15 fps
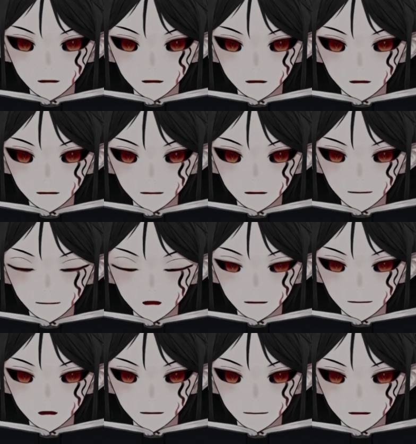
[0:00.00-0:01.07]
He looked
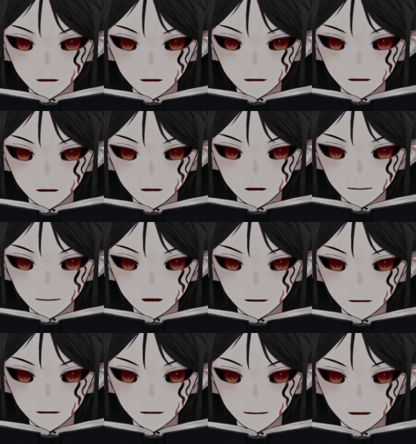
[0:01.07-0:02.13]
up at me as I
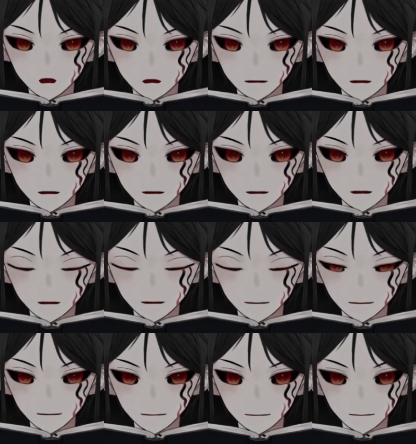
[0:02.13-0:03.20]
looked down at
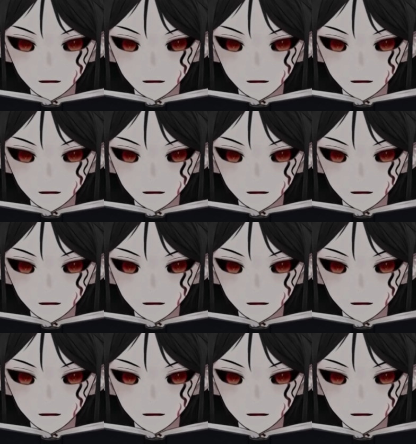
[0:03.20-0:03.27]
him,